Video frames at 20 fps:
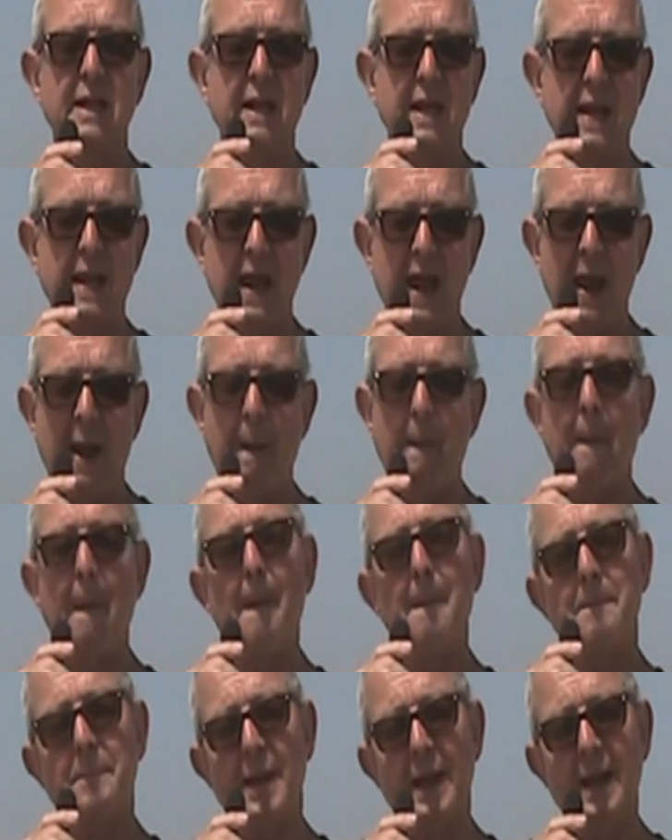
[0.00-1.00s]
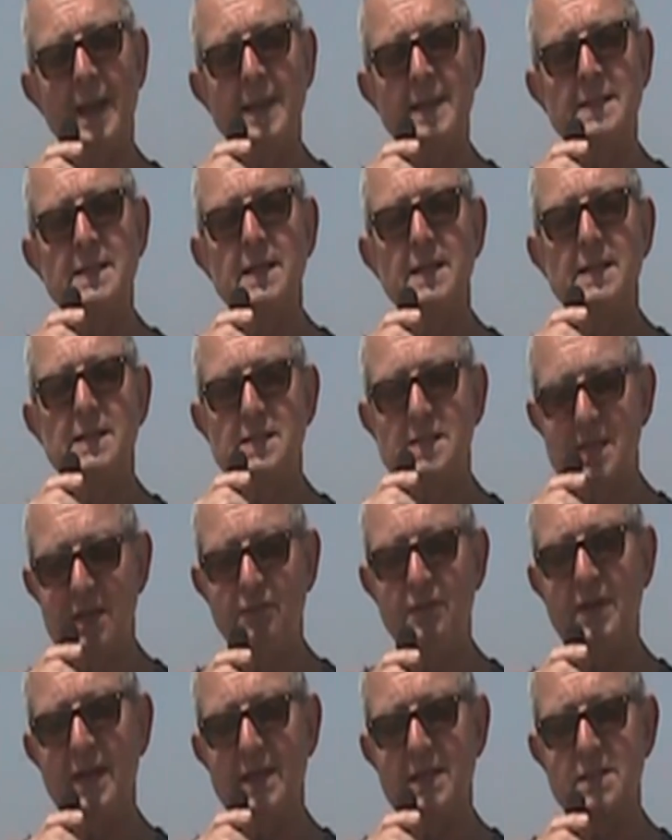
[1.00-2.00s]
now paid
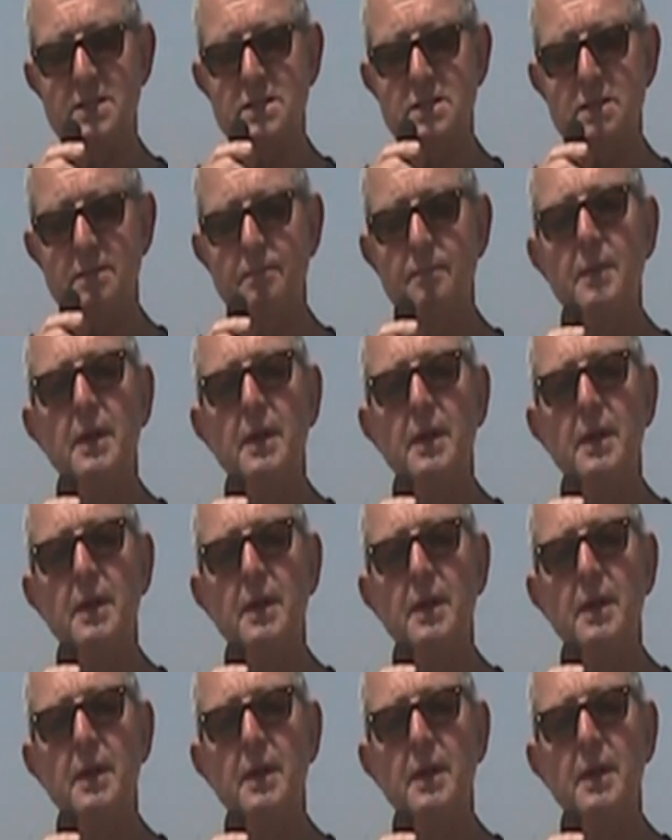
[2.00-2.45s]
dividends.